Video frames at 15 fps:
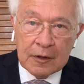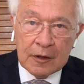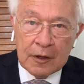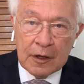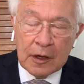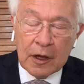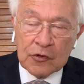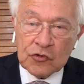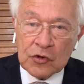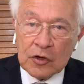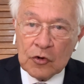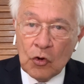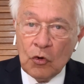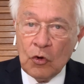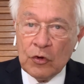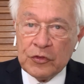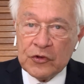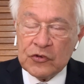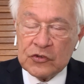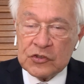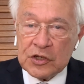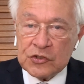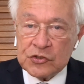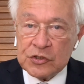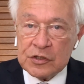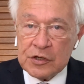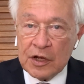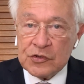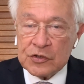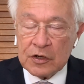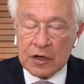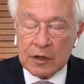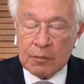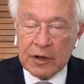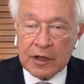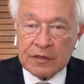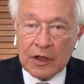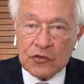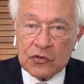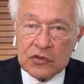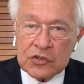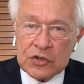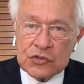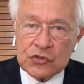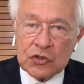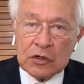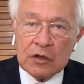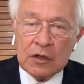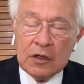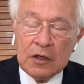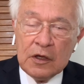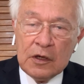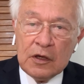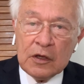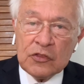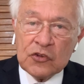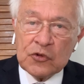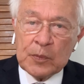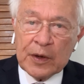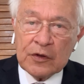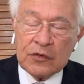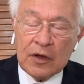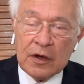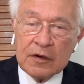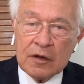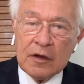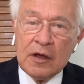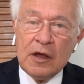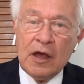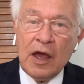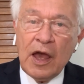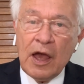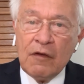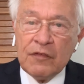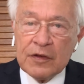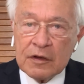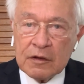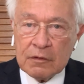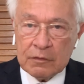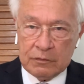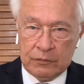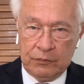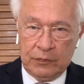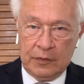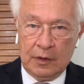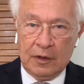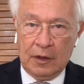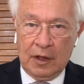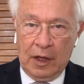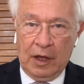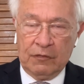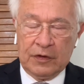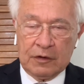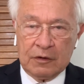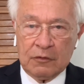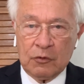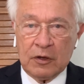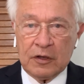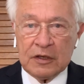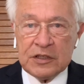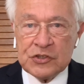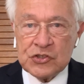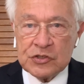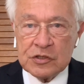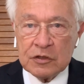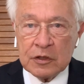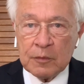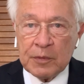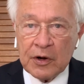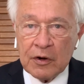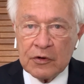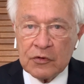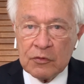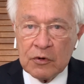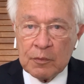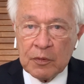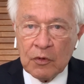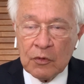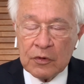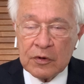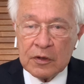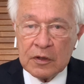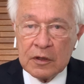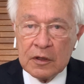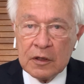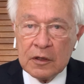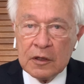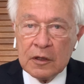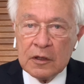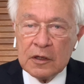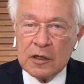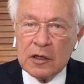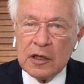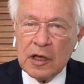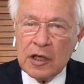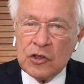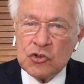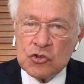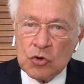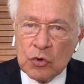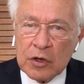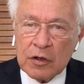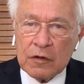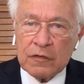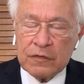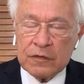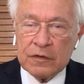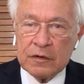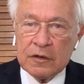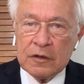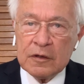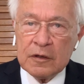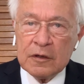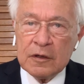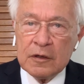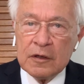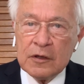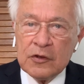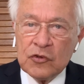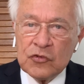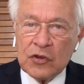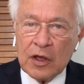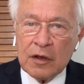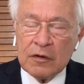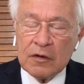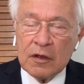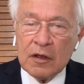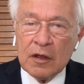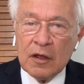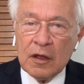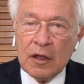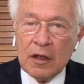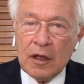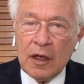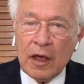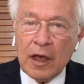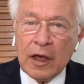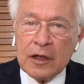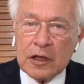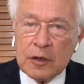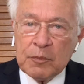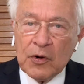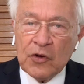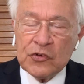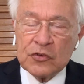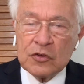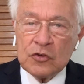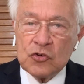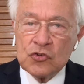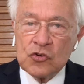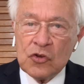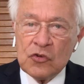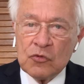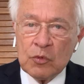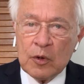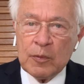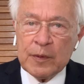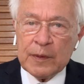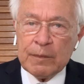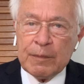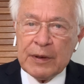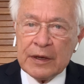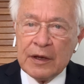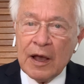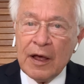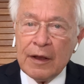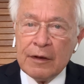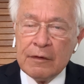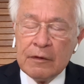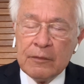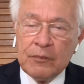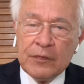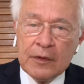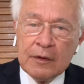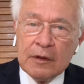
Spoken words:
he has ignored the suggestions. I certainly made that suggestion in The Spectator. Having released the Brereton report, he should have said any prosecutions will be begun